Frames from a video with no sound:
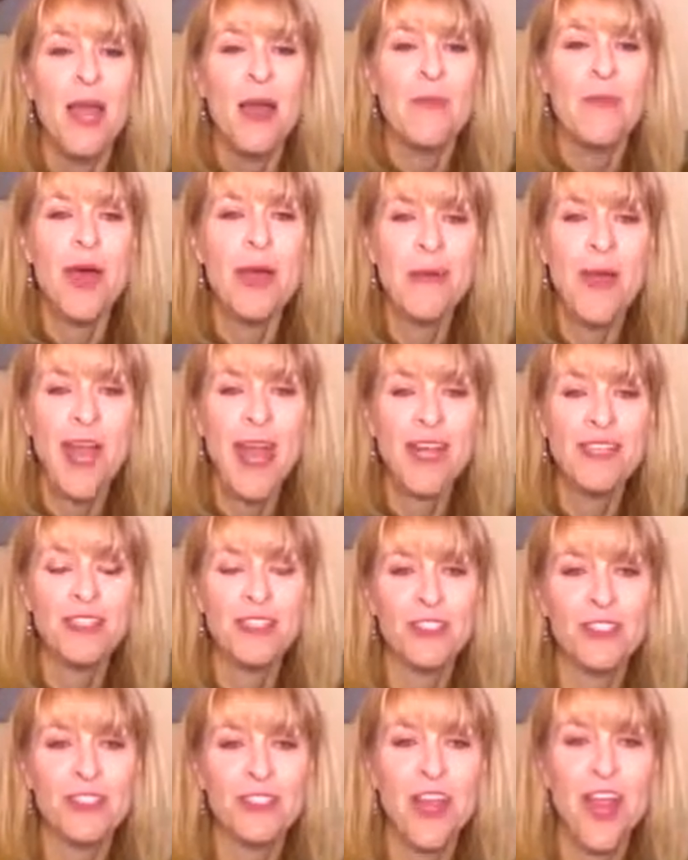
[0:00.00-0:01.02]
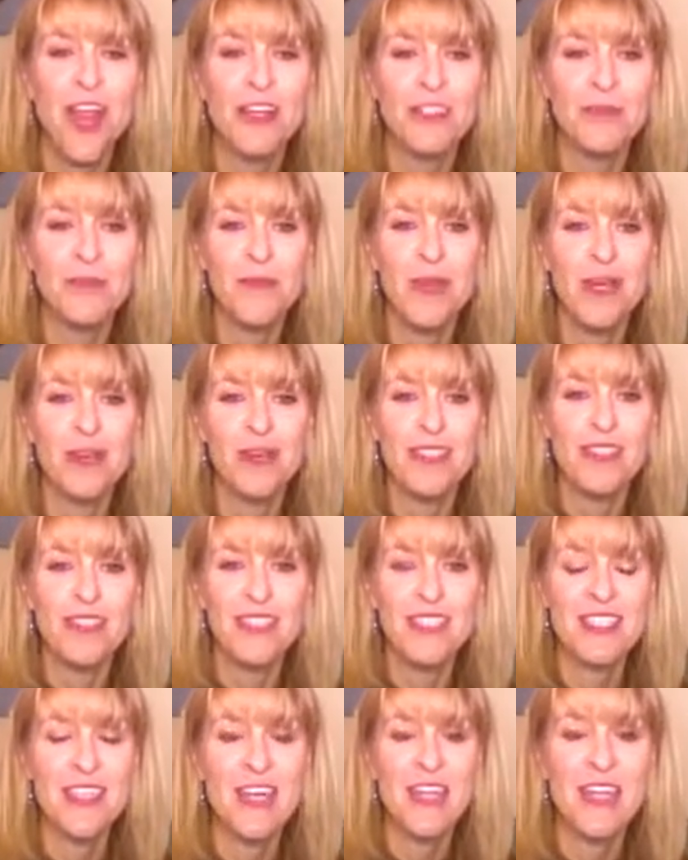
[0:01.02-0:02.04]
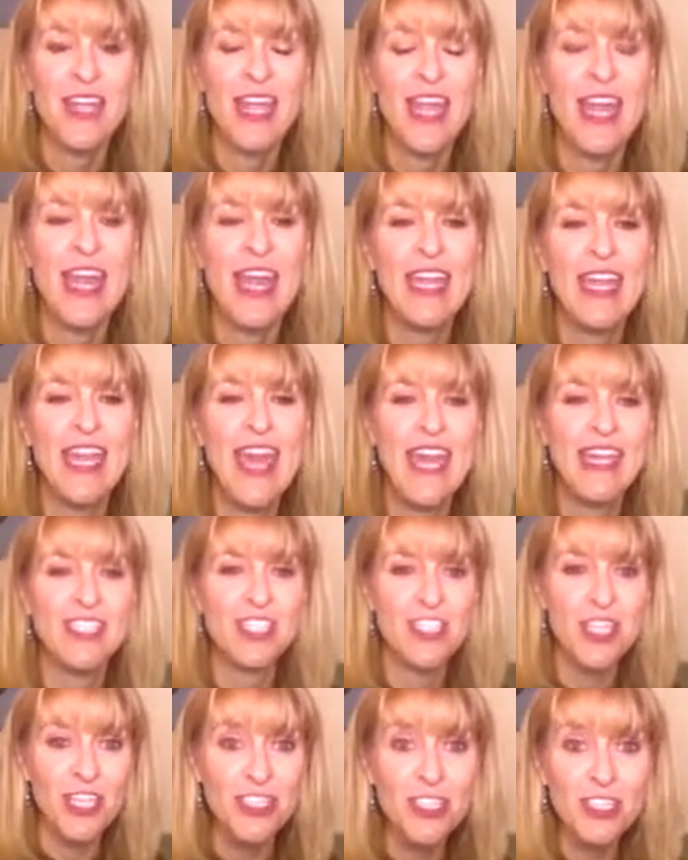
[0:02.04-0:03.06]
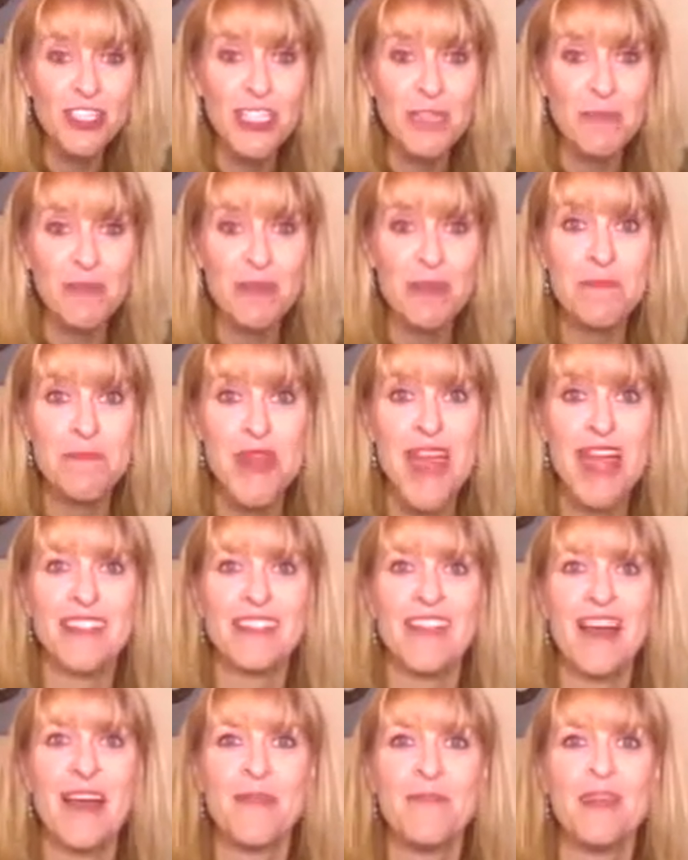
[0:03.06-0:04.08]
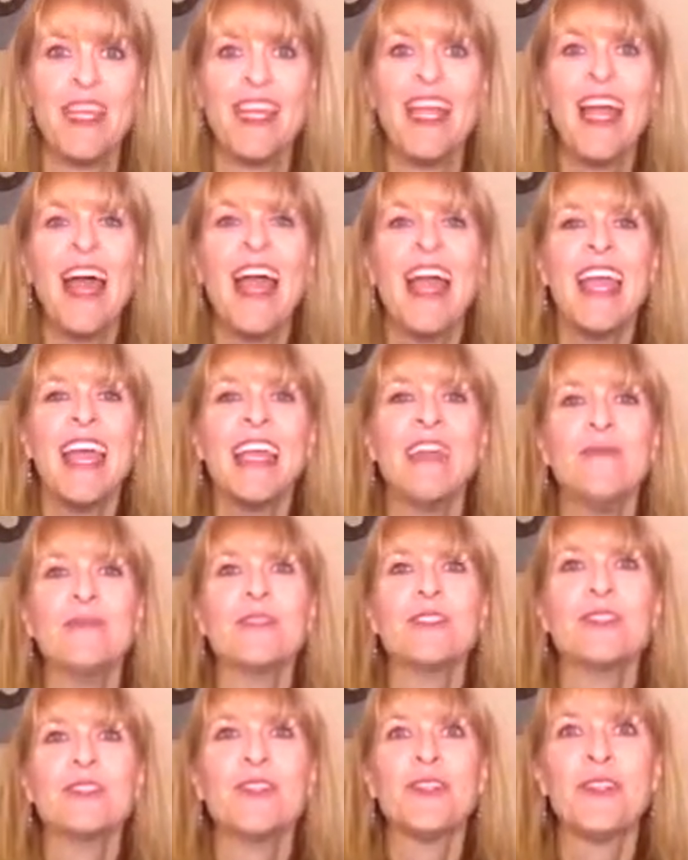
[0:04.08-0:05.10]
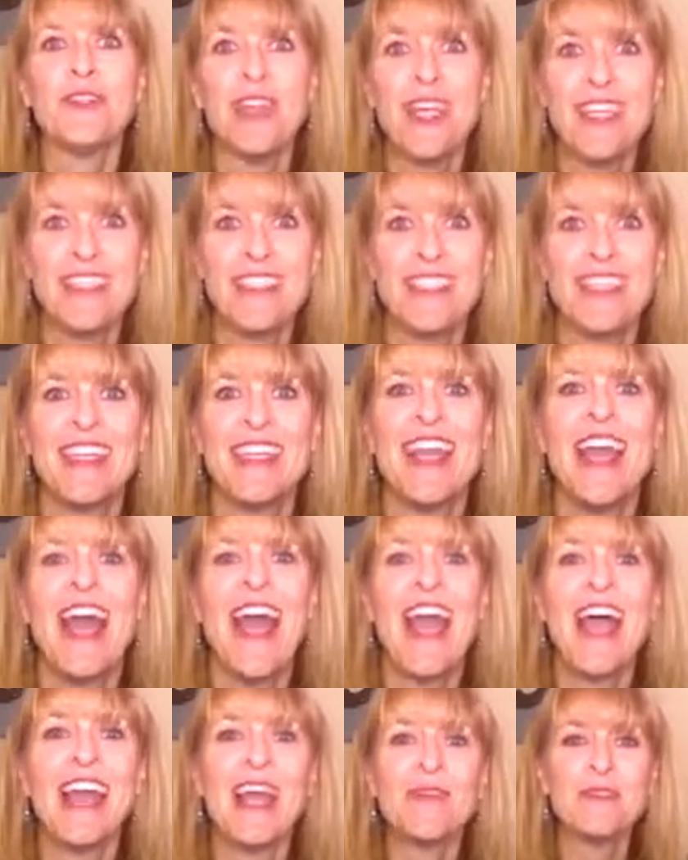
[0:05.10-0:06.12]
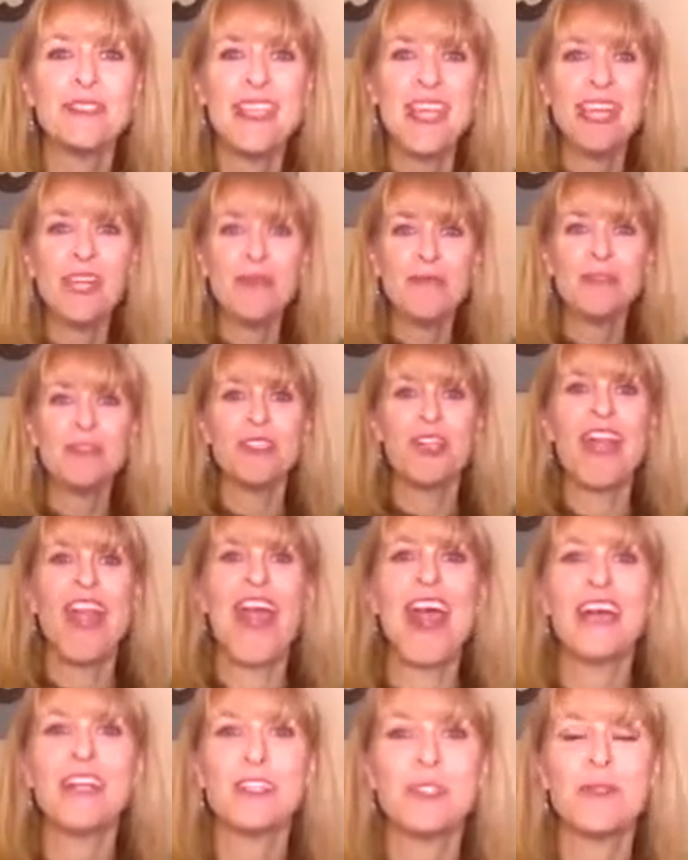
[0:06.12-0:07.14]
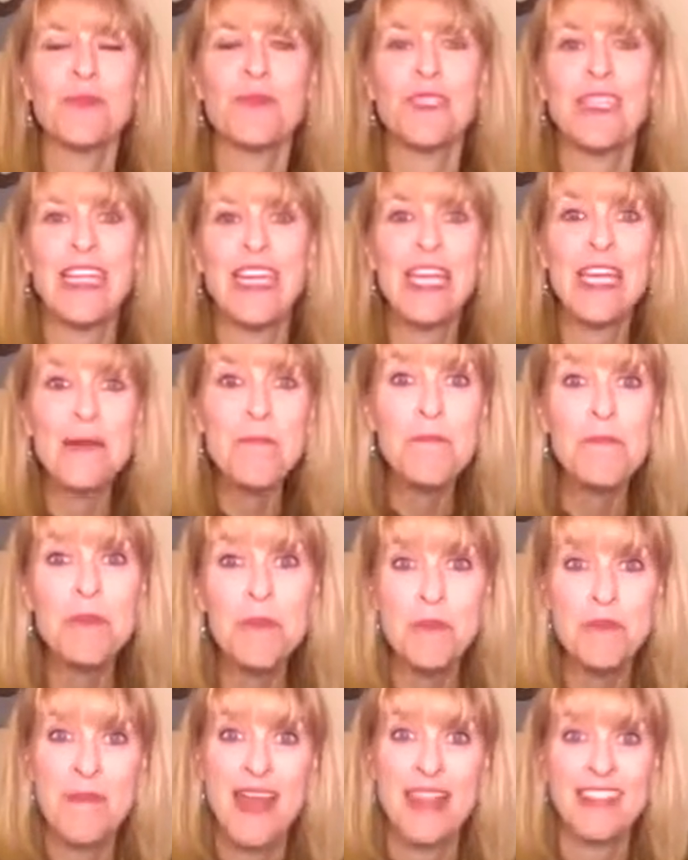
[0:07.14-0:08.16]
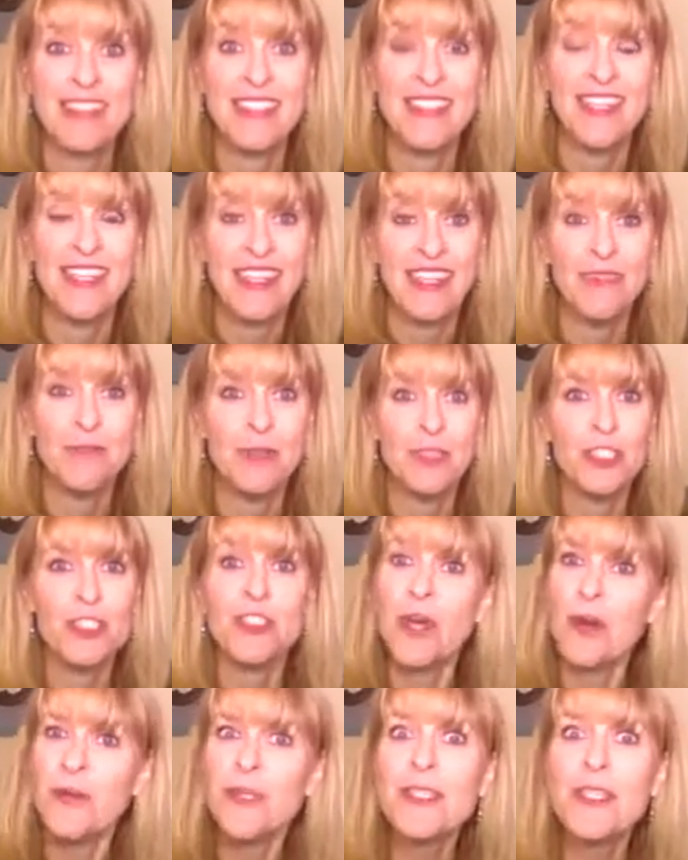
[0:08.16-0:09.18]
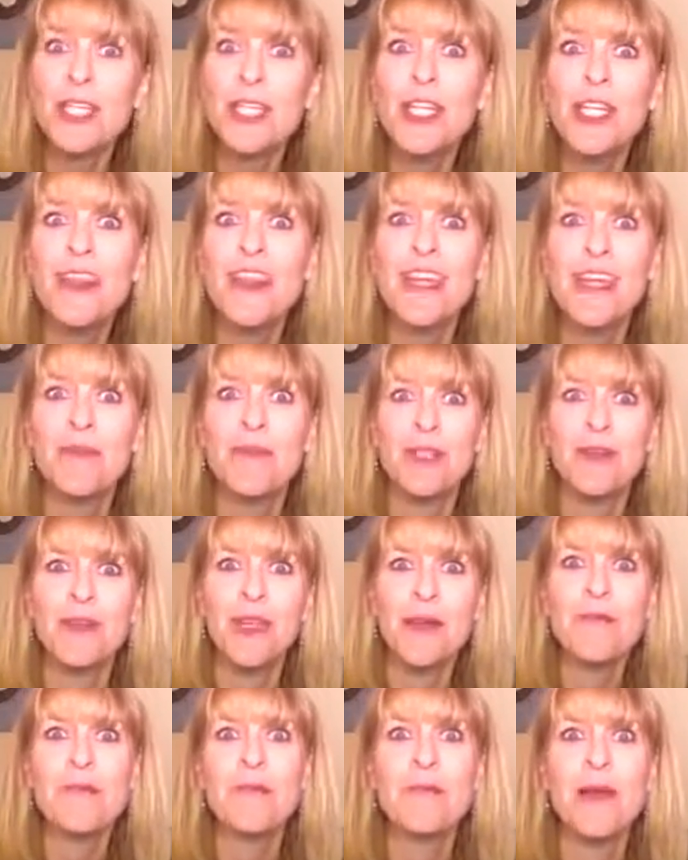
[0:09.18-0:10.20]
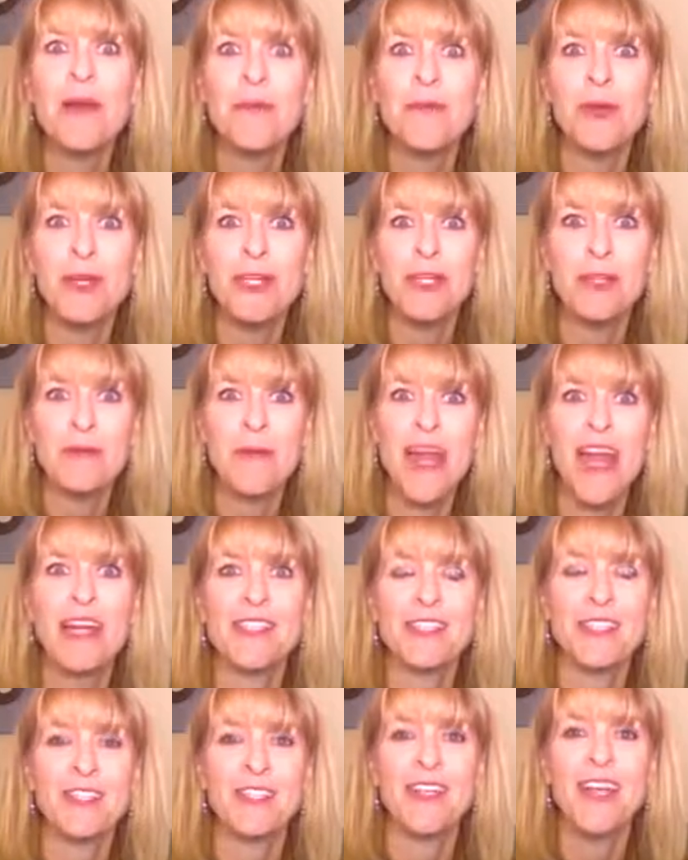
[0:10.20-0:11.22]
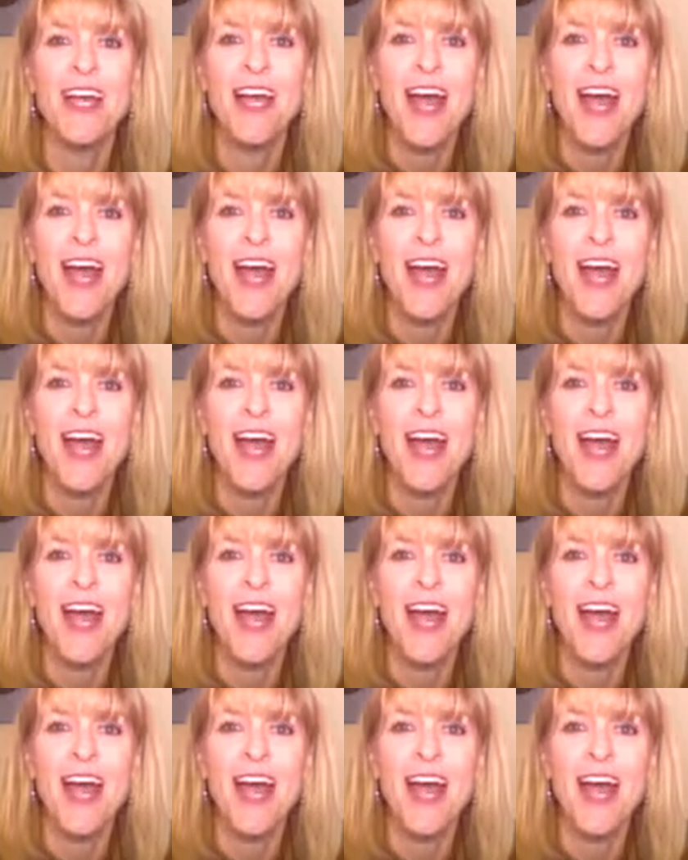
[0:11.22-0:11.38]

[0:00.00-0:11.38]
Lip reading: my pastor talked about this Sunday, and it had such a deep impact on me. It was crazy. And I was able to actually implement it, which is always a good thing when you implement what your pastor